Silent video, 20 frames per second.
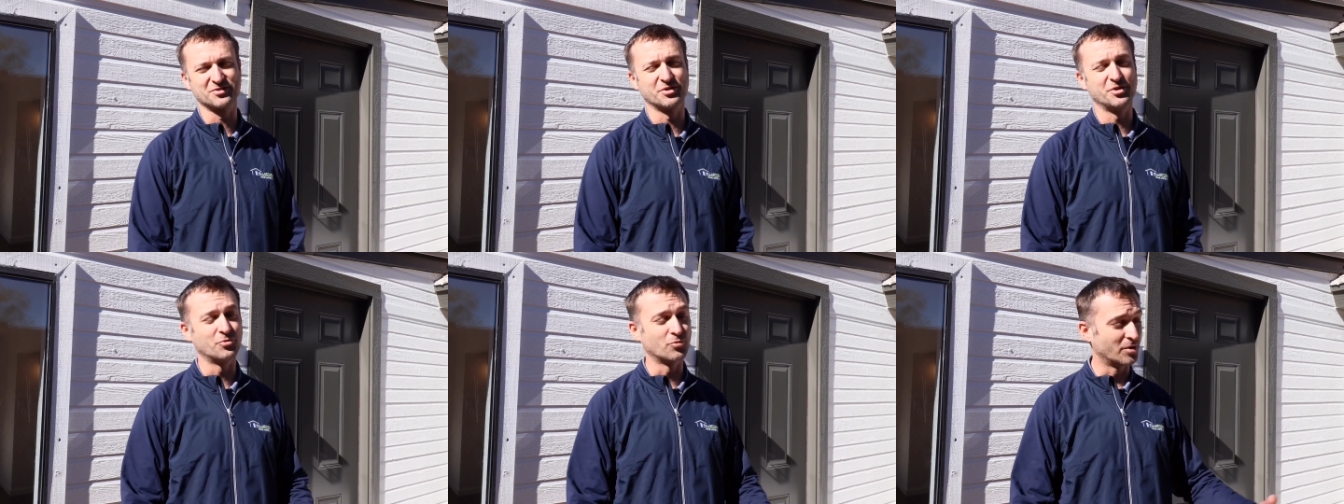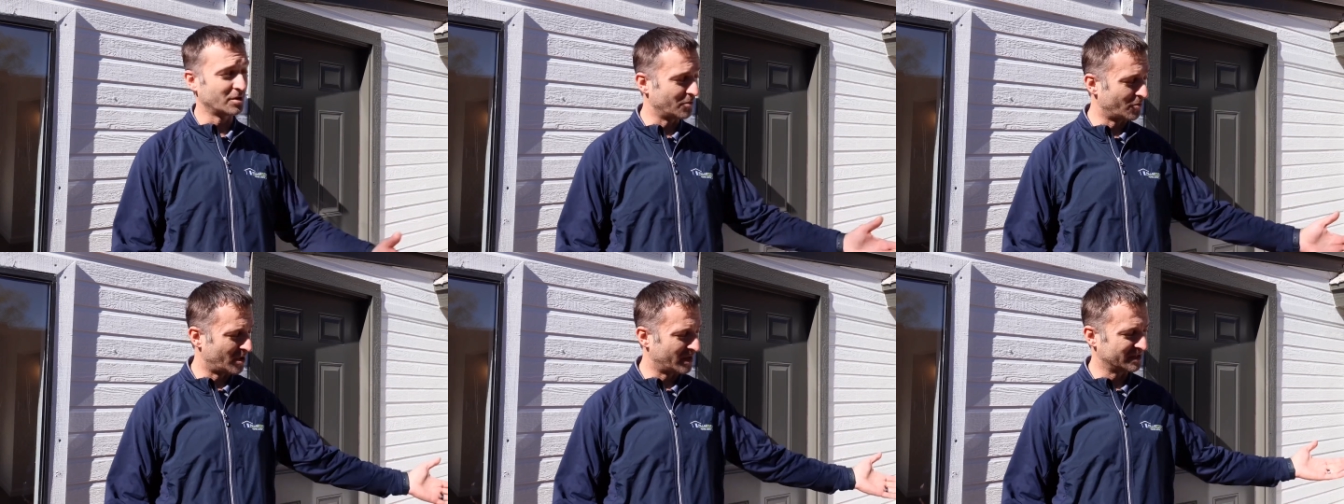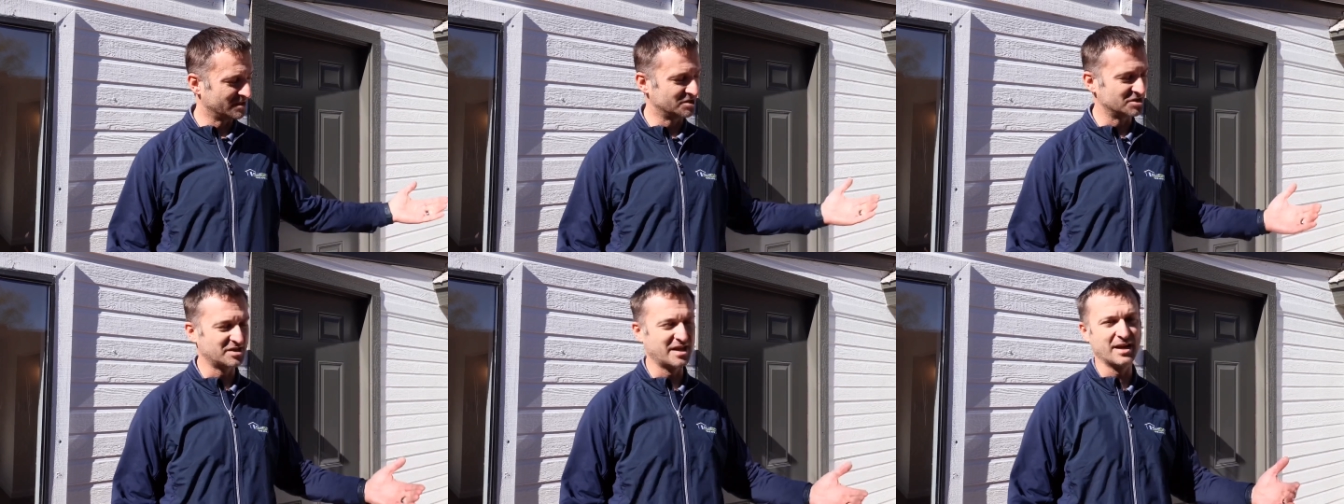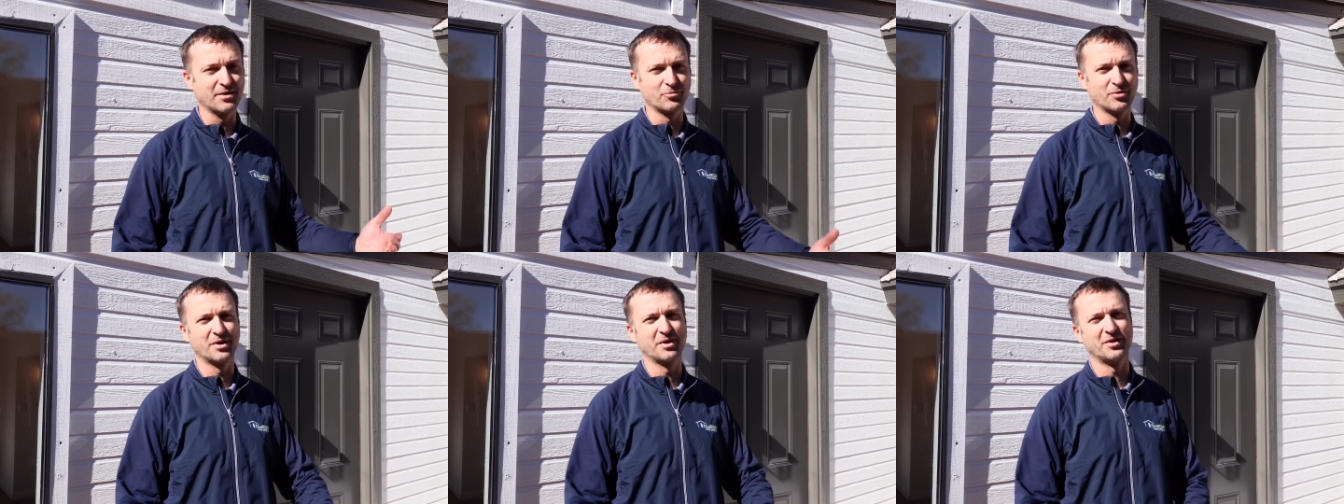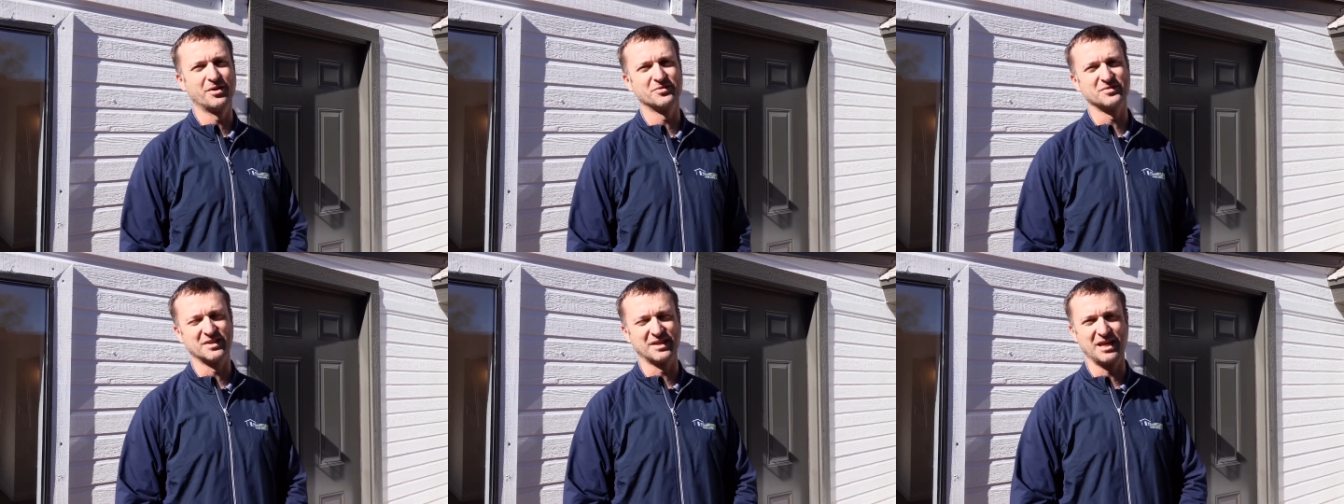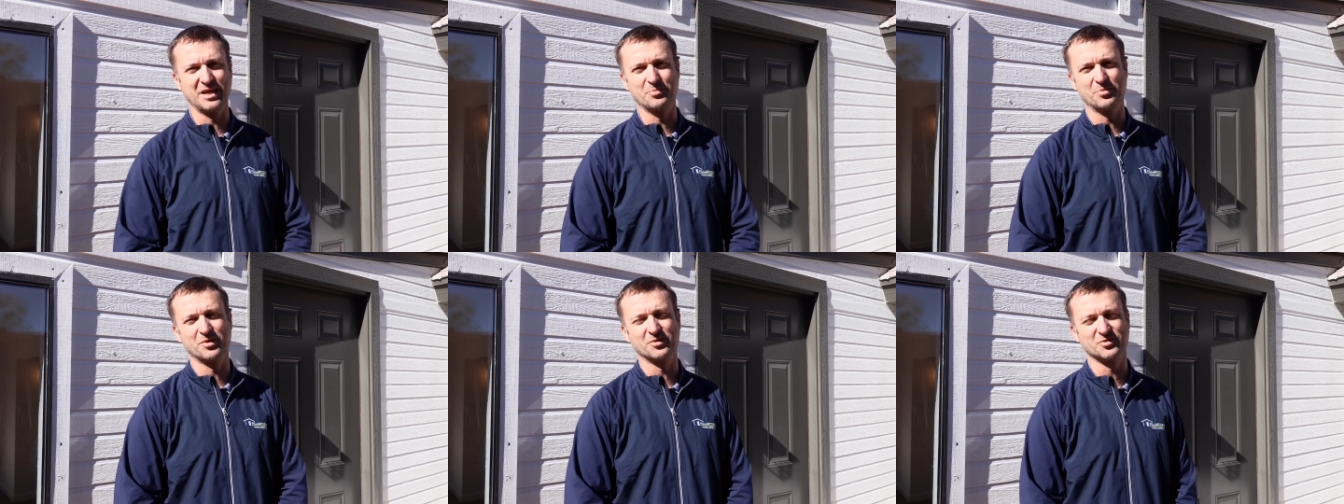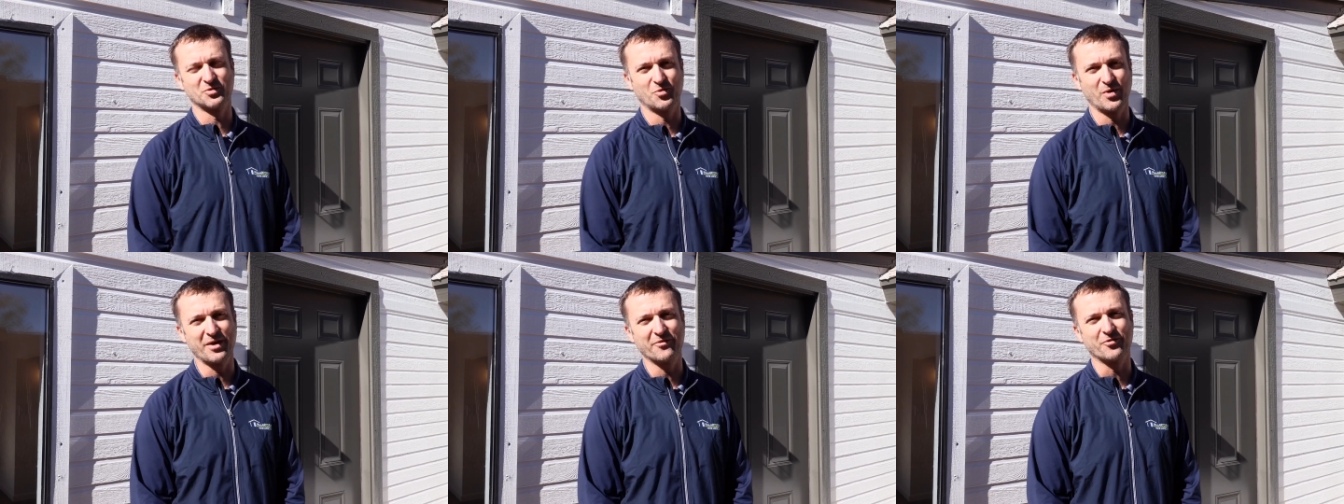So you really wanna just get rid of those and keep
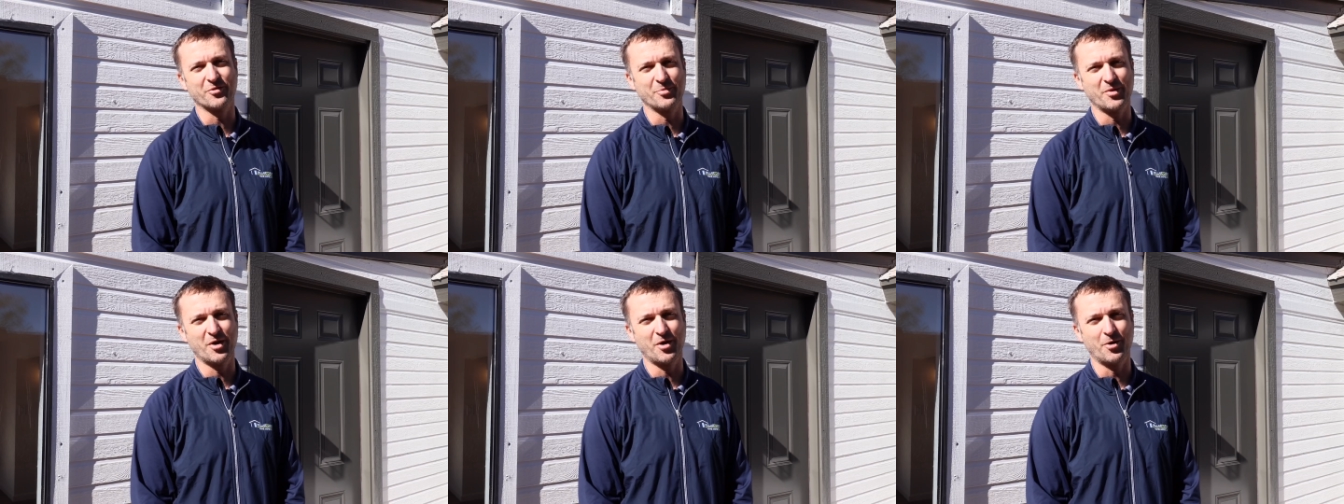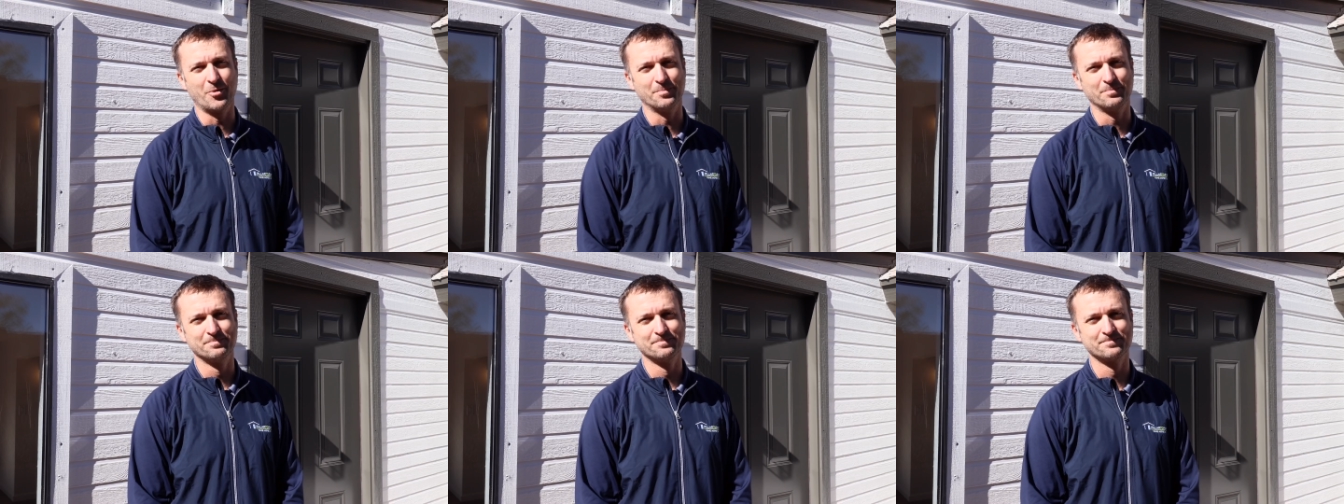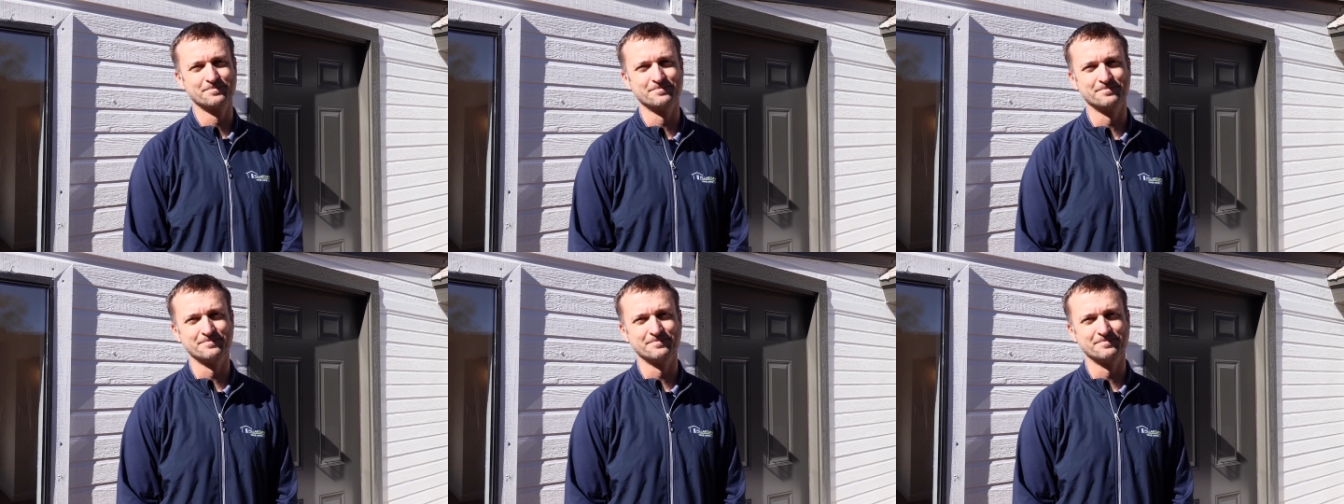those away from the home.